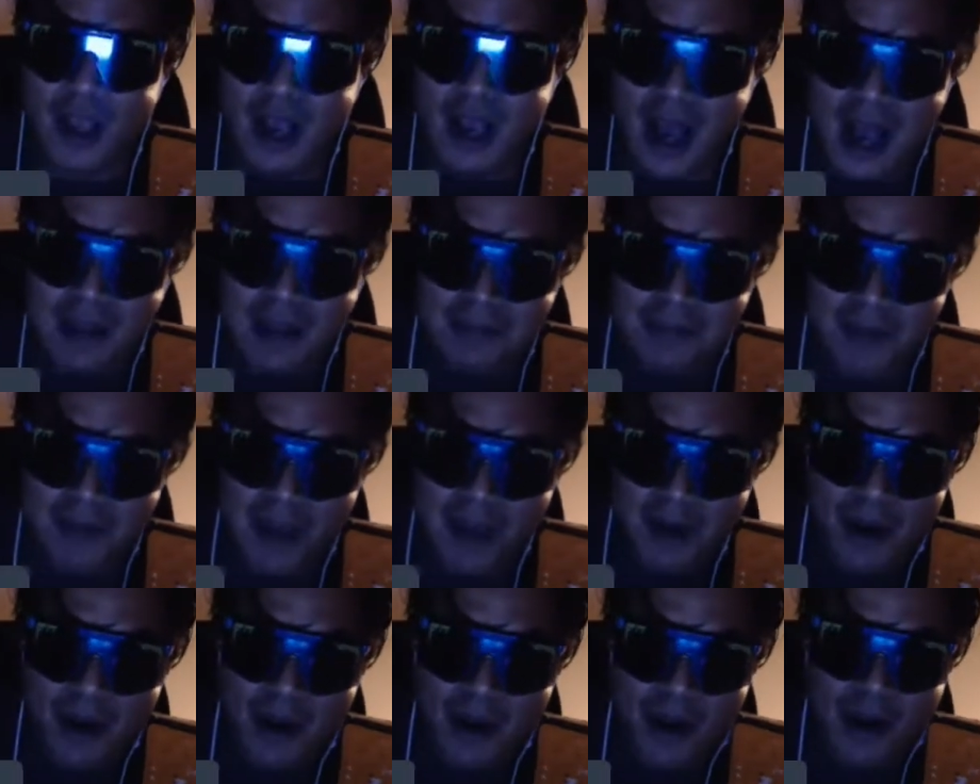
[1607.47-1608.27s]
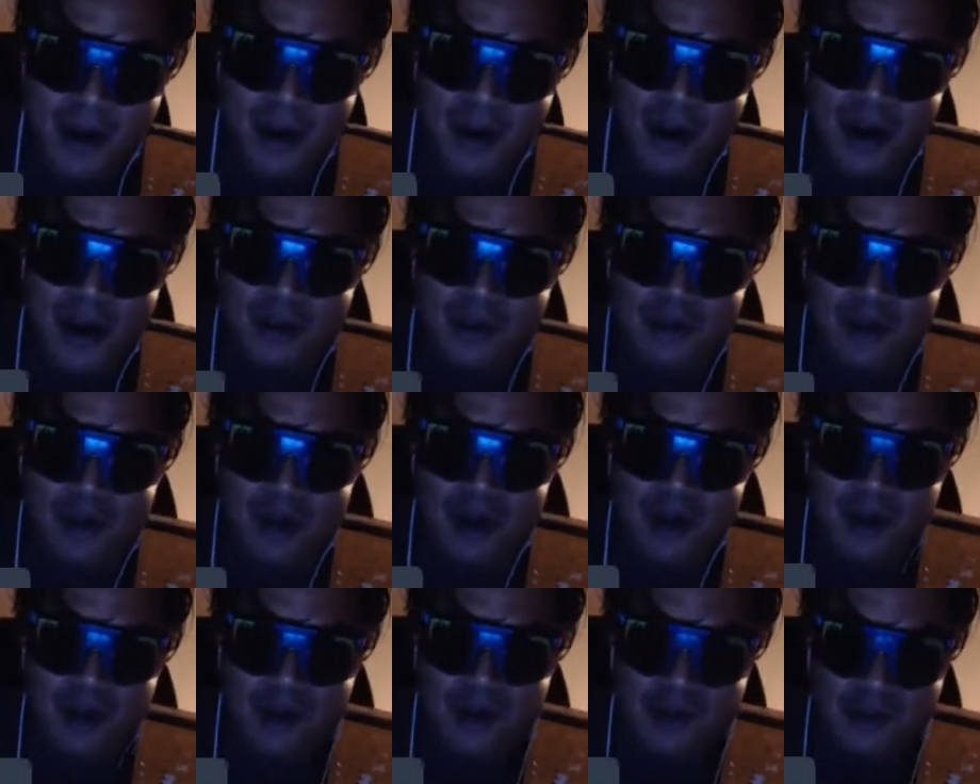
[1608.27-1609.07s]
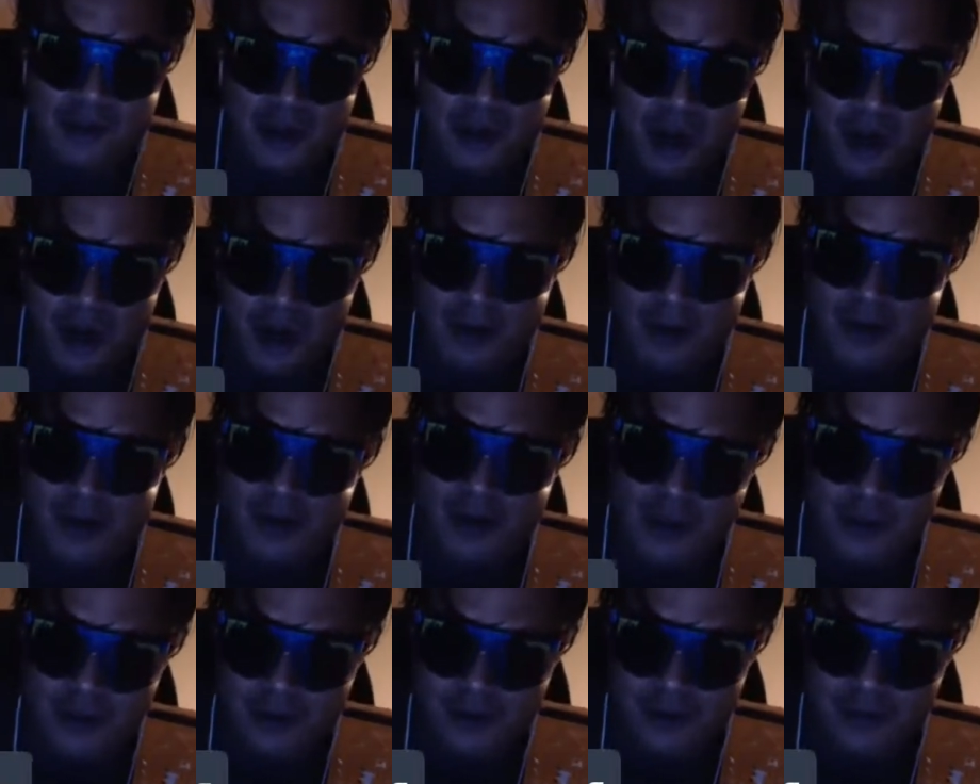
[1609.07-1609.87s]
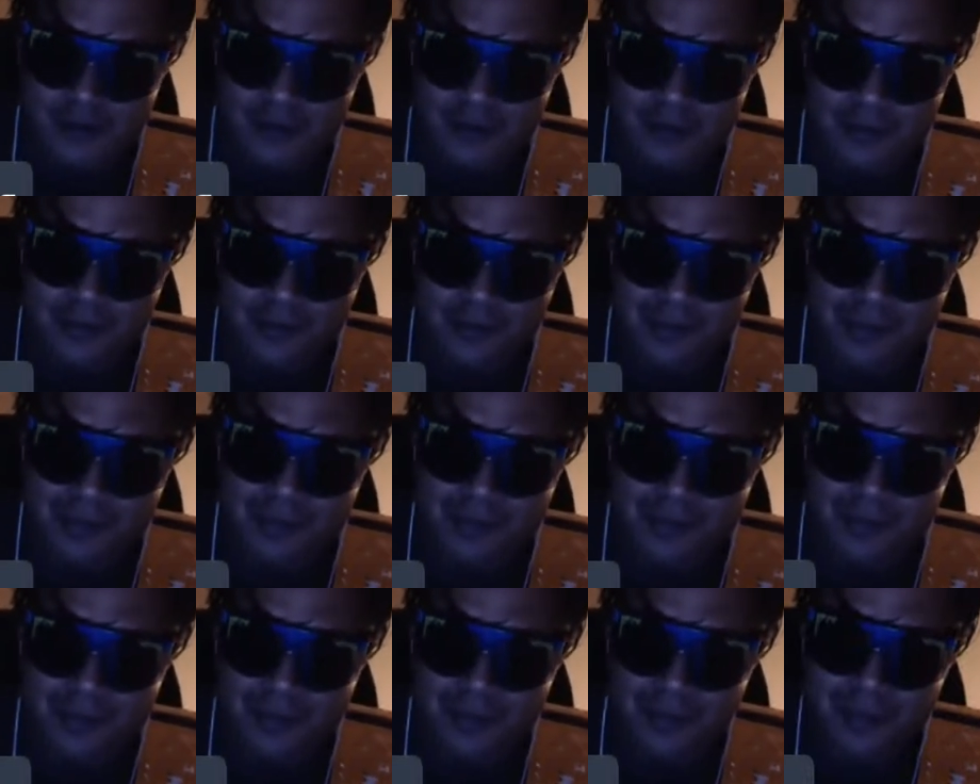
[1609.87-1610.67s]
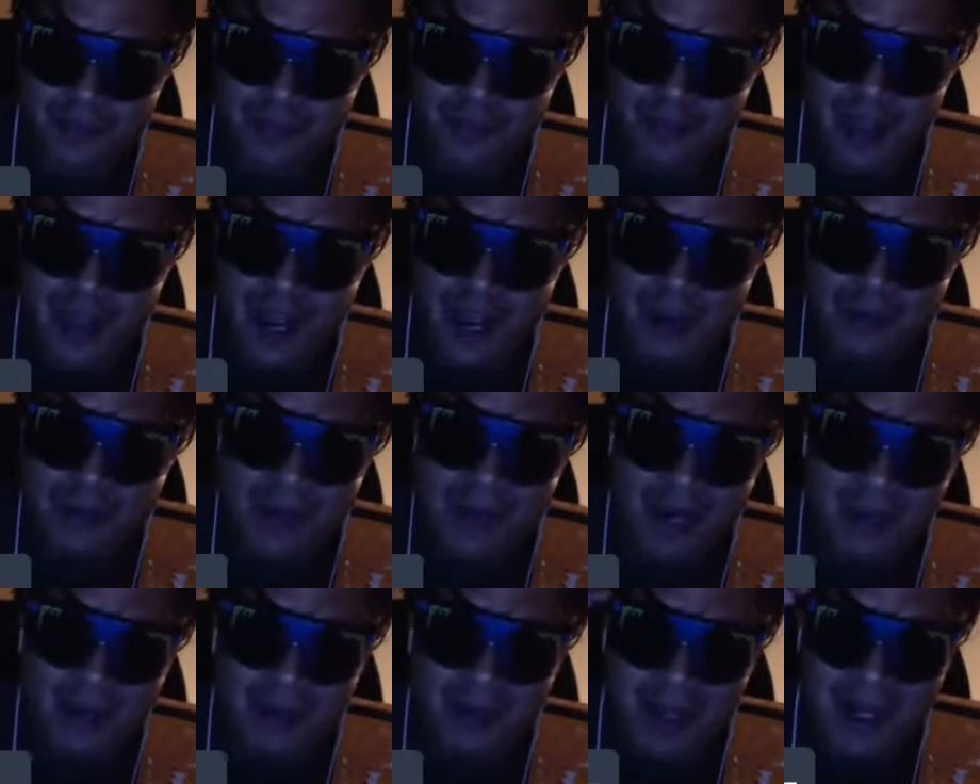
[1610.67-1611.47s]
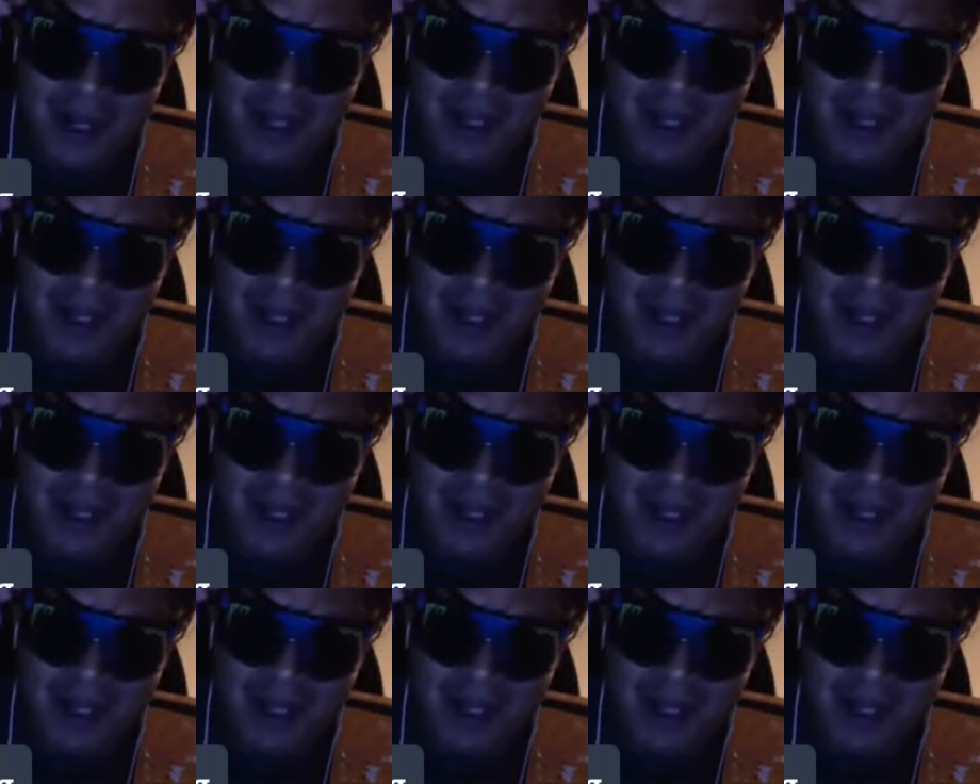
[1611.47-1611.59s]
I met our Truth. I met him at a